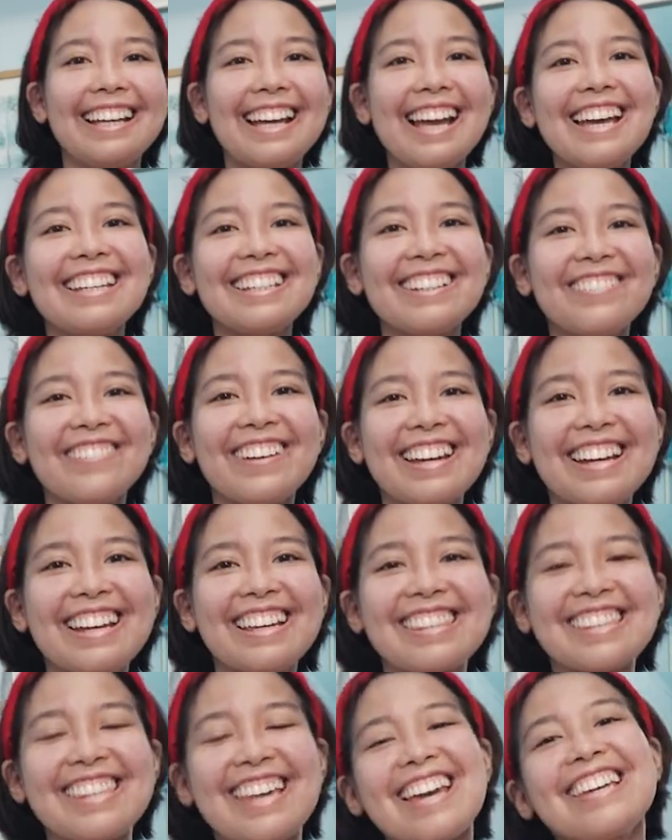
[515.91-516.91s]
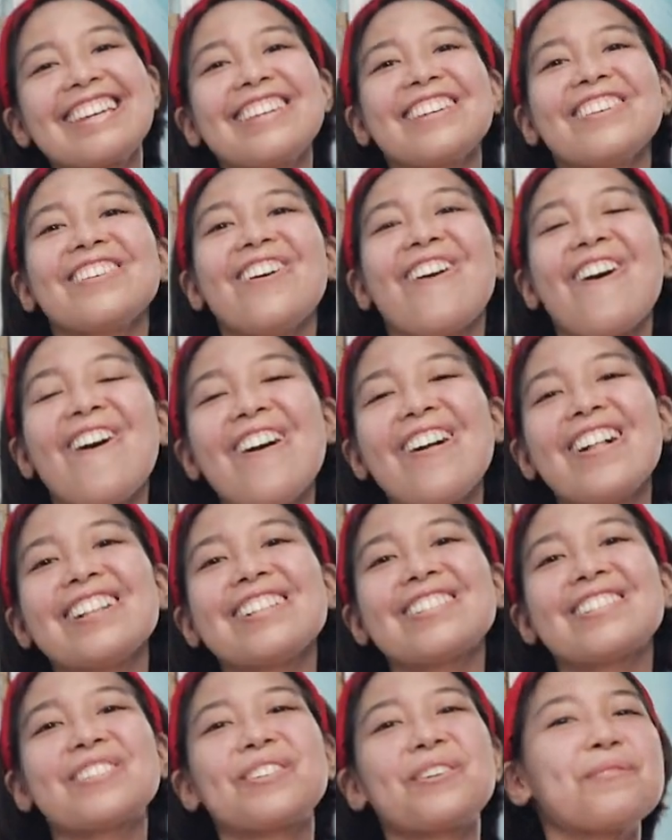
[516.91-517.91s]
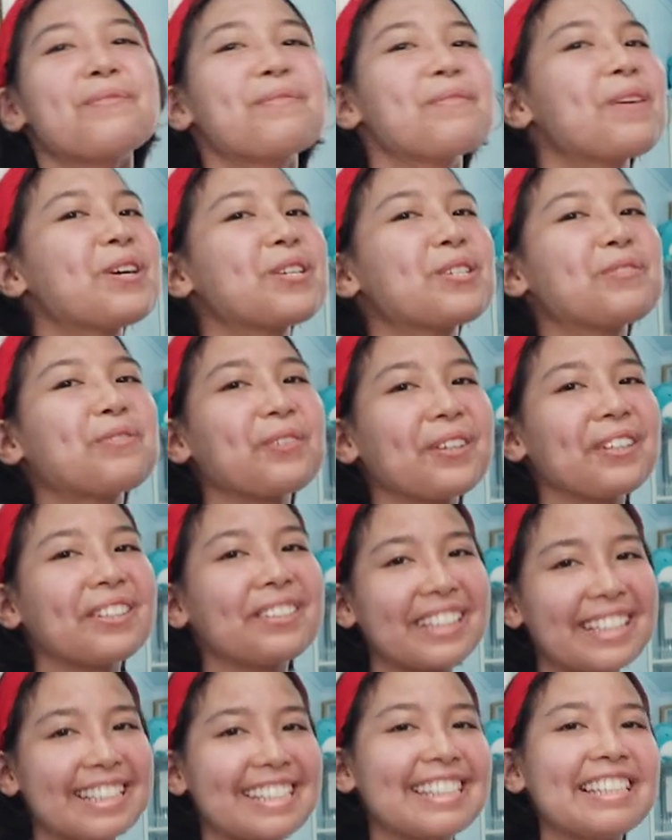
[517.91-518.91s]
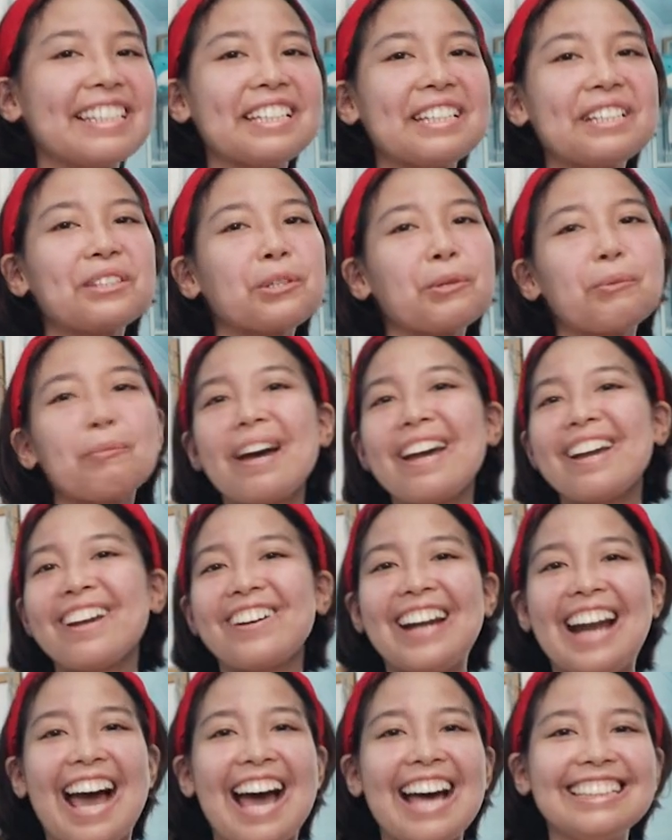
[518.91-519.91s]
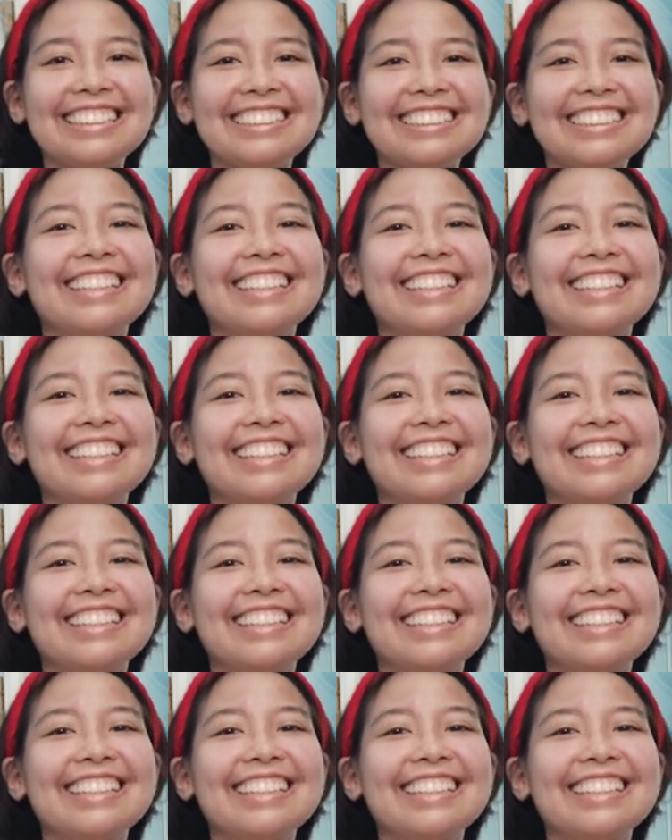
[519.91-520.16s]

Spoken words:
Anyway, thank you all so much for listening to my rant.